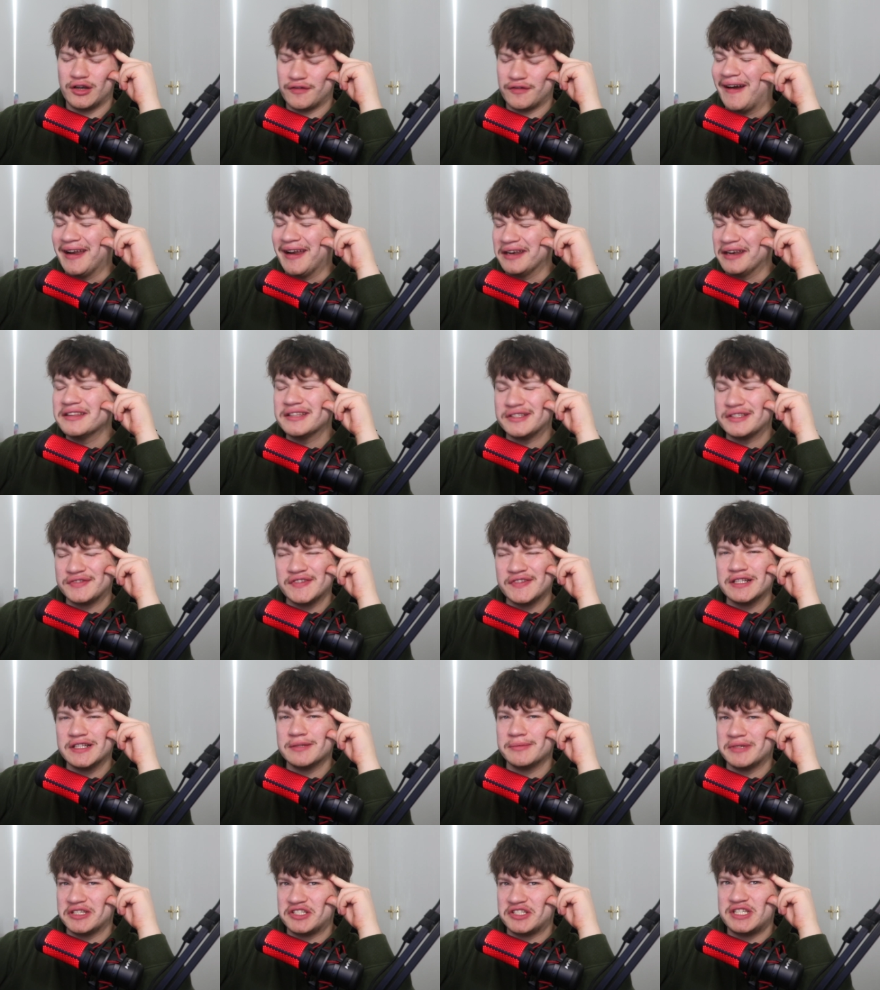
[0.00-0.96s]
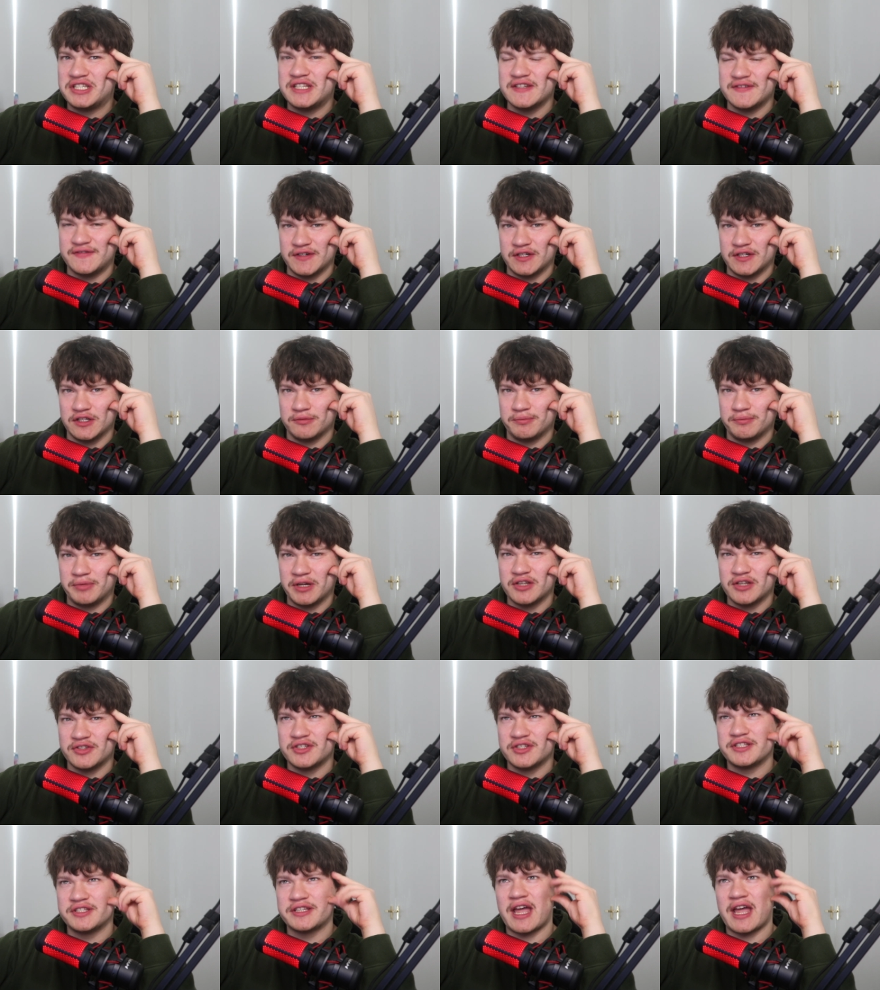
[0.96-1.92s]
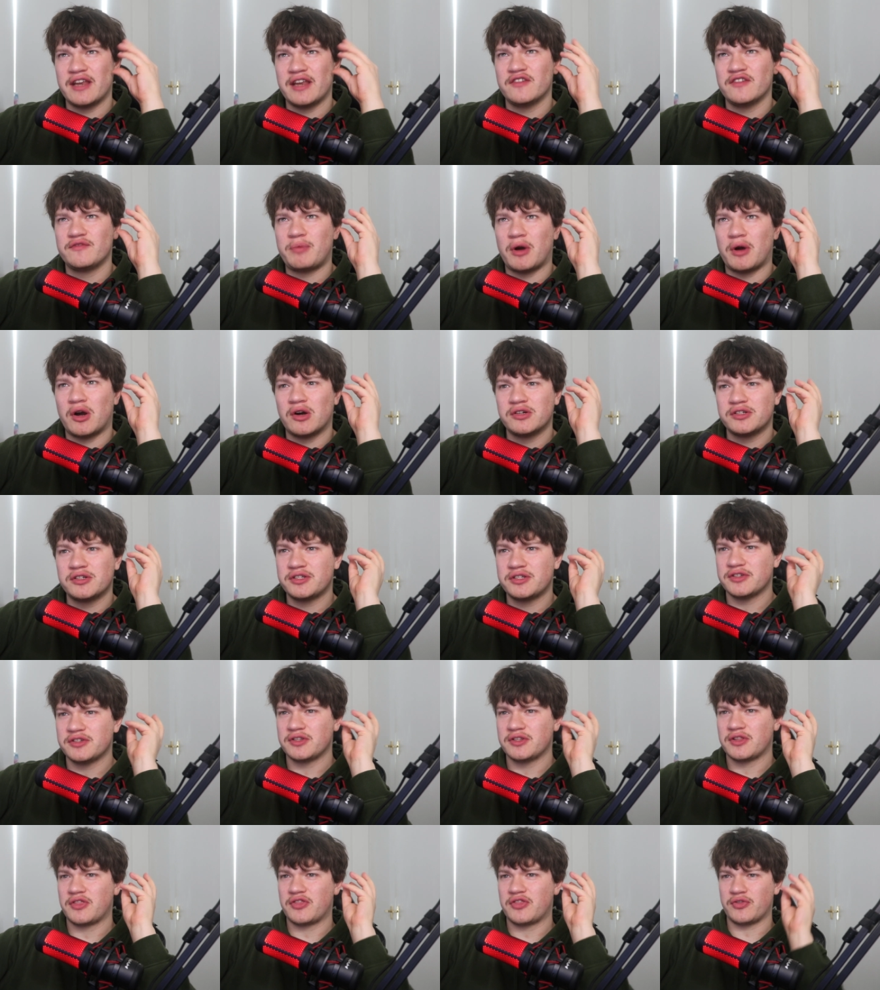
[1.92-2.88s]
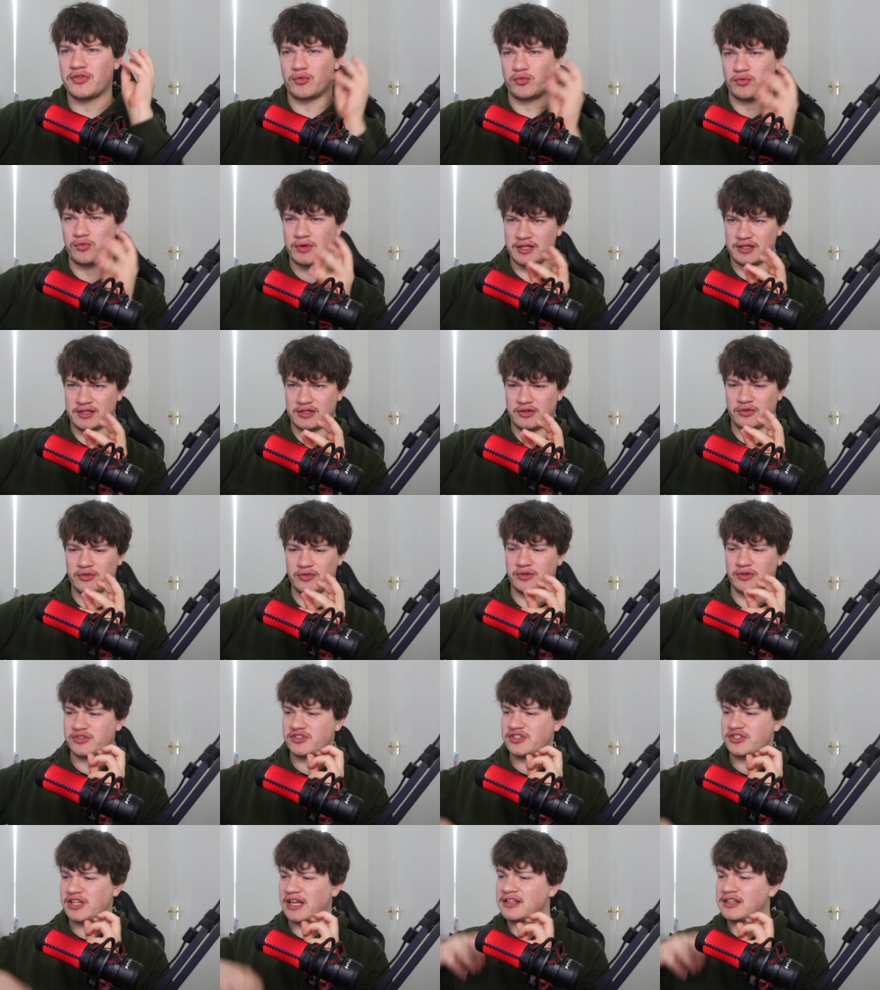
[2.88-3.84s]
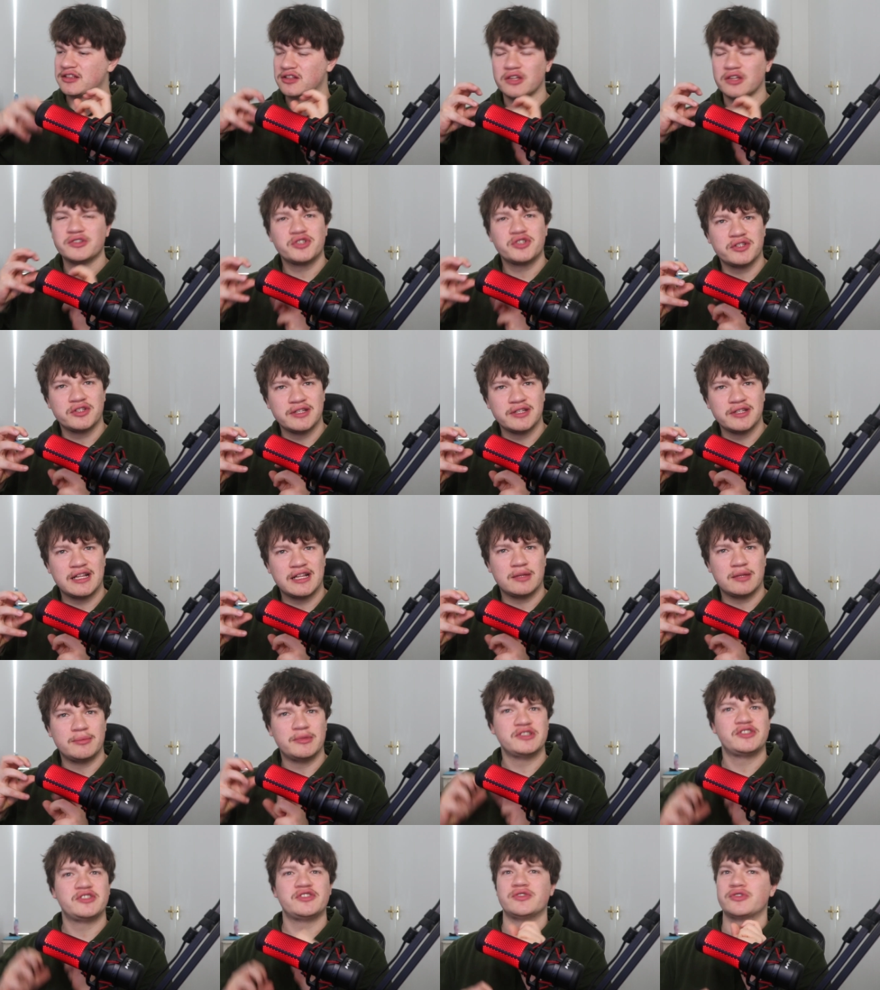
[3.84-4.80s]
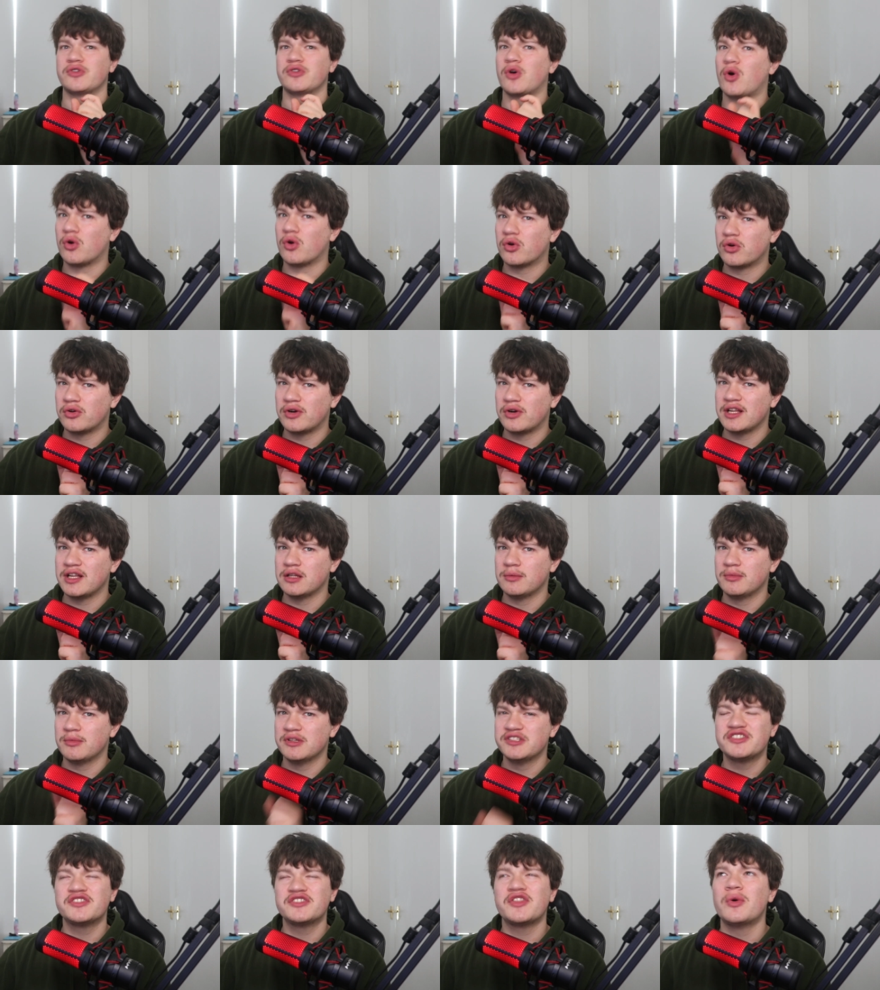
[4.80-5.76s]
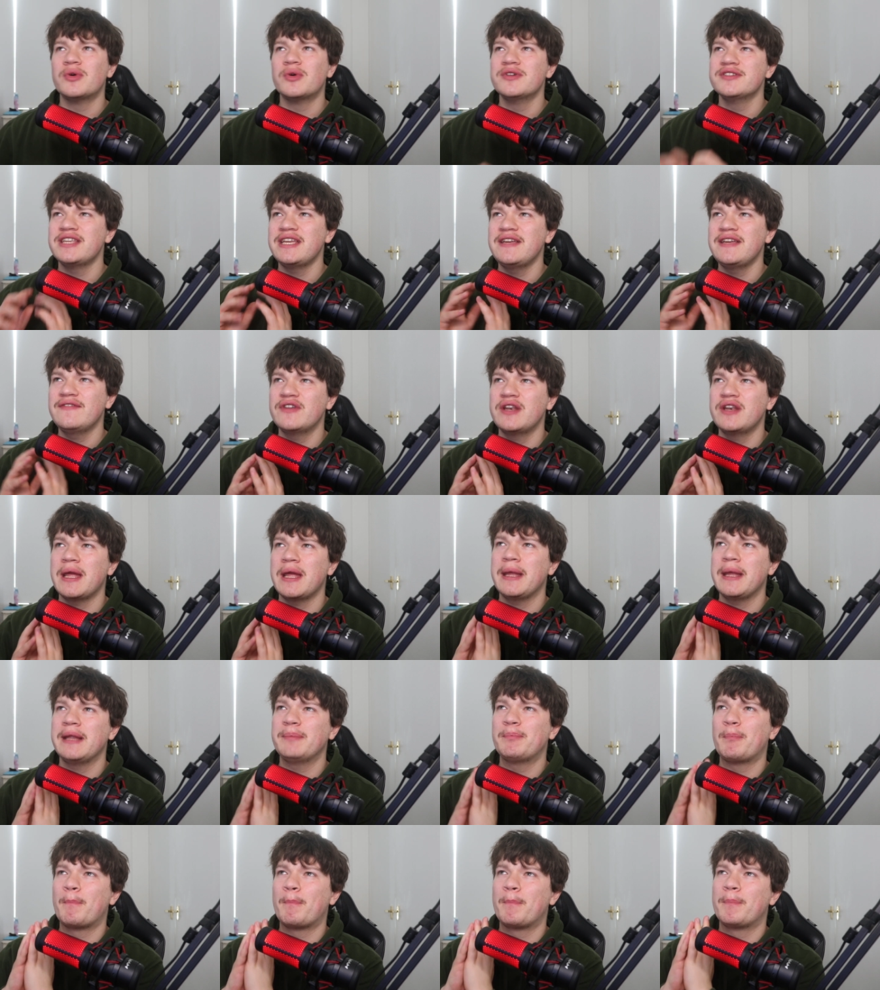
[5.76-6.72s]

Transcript: Now, defining this film is difficult because it's kind of part thriller, there's psychological elements, there's horror elements, there is even a